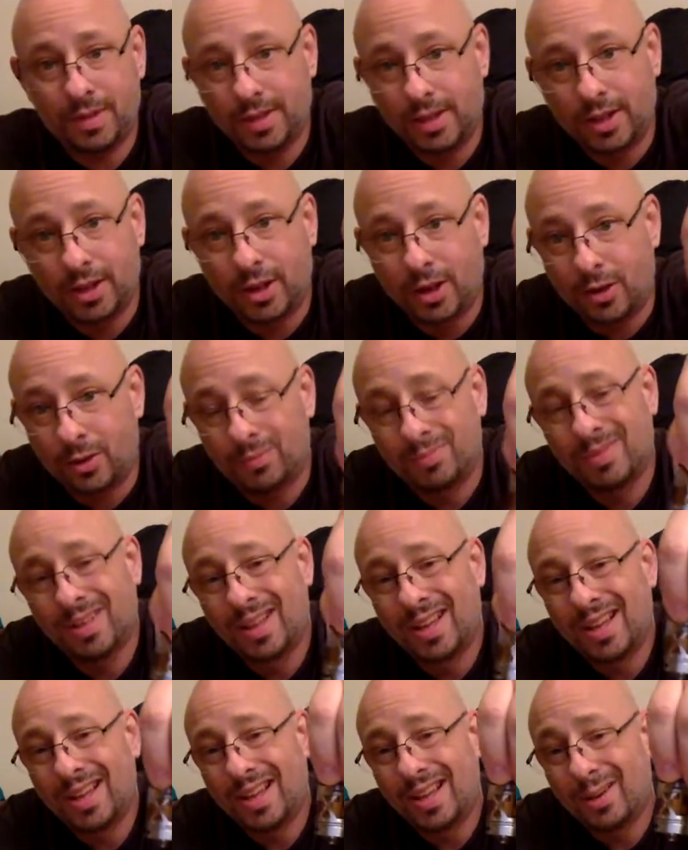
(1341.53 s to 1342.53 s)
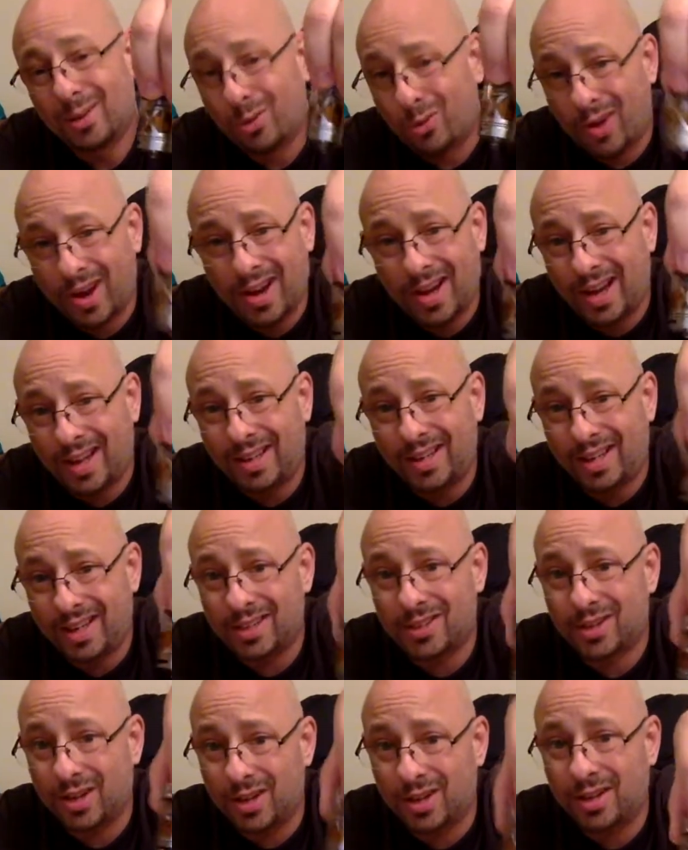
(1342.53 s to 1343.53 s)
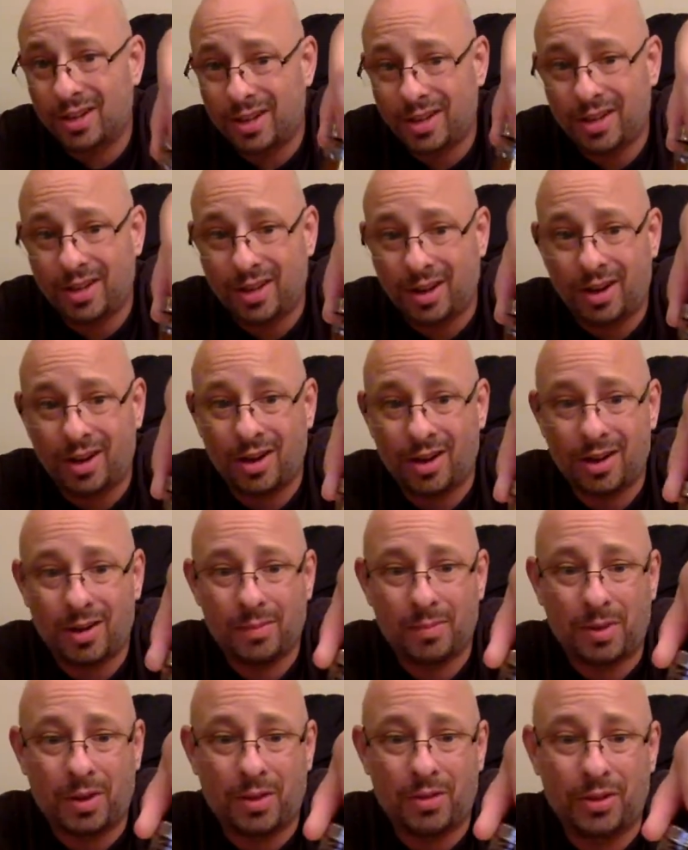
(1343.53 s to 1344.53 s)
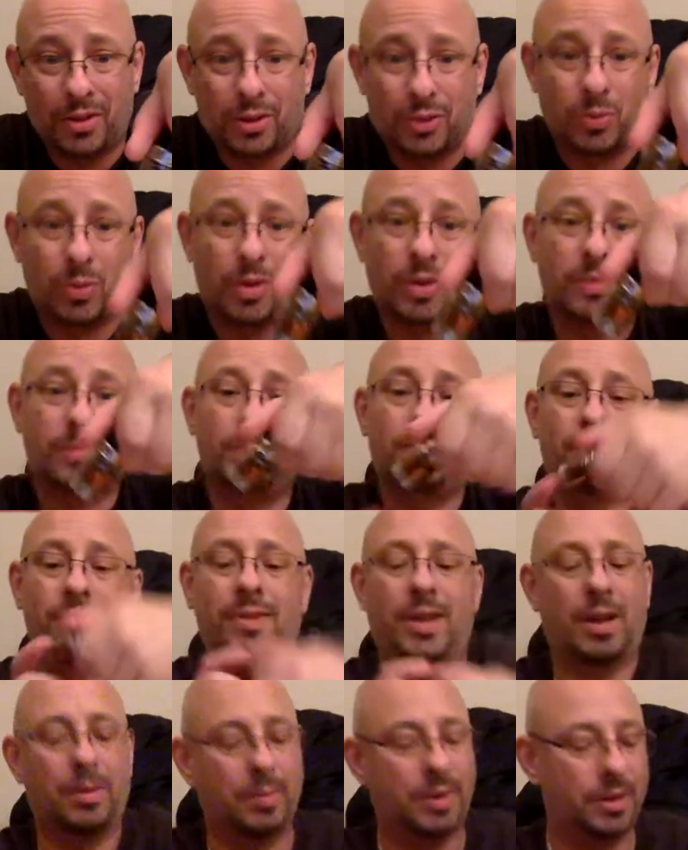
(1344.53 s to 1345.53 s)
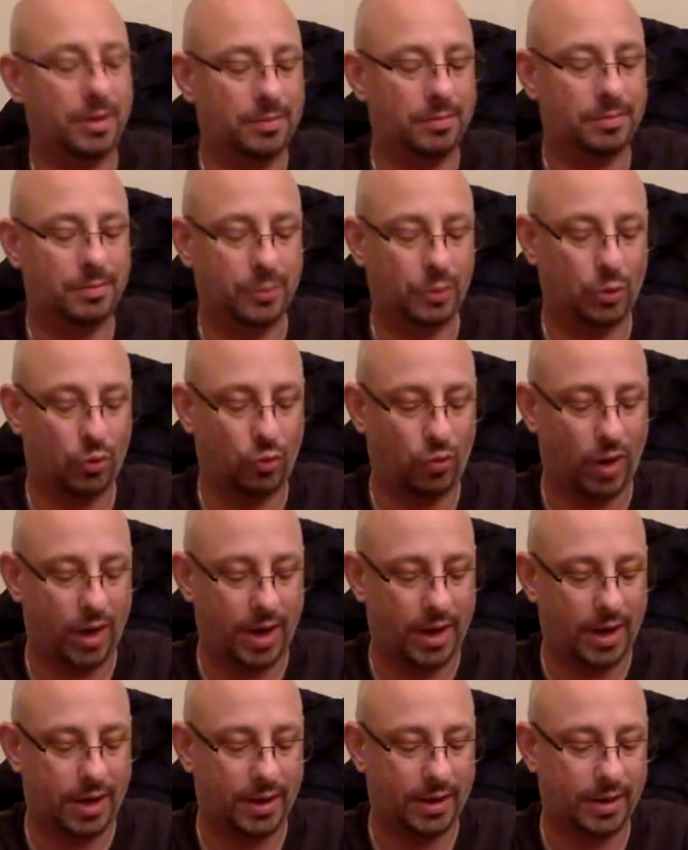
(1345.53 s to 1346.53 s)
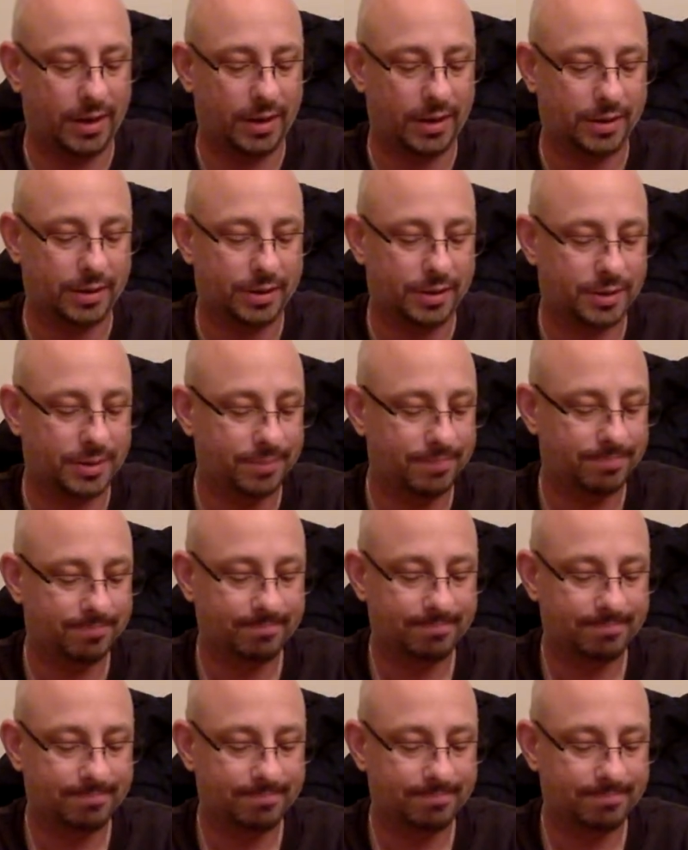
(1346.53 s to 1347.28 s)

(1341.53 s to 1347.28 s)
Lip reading: You know, great ideas on the on this one. I mean, great ideas.